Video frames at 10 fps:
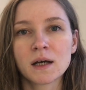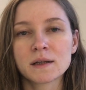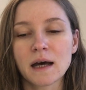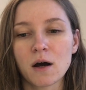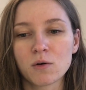
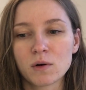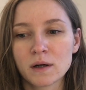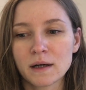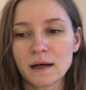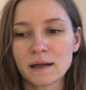now
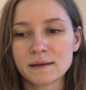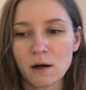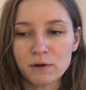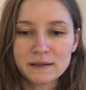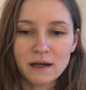
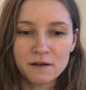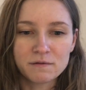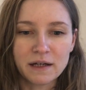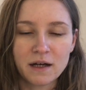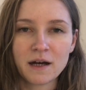now it kind of
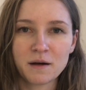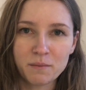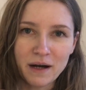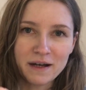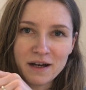like
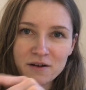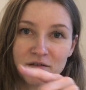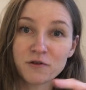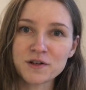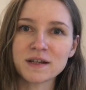by
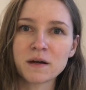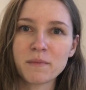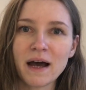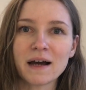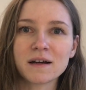reversing
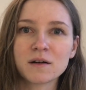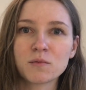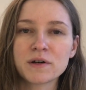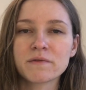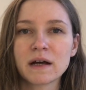back
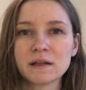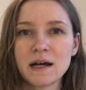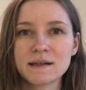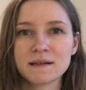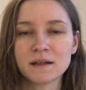we
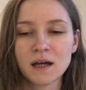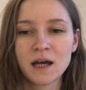realize that